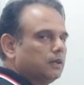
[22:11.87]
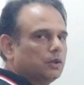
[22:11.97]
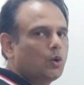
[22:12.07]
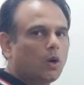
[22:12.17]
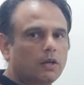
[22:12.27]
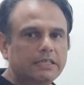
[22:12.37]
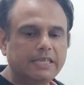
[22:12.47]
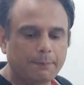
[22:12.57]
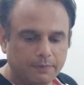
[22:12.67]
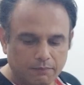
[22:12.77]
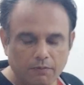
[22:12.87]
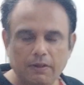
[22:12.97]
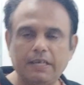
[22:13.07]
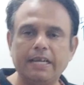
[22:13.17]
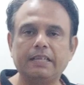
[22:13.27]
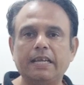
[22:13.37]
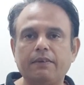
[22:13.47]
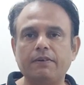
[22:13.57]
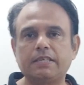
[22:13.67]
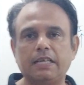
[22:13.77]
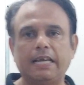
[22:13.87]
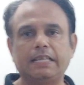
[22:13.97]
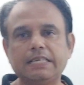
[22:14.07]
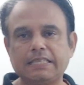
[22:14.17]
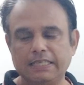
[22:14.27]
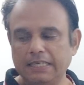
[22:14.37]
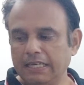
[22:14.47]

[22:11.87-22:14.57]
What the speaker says: Throughout the chapter we will take the equation like this: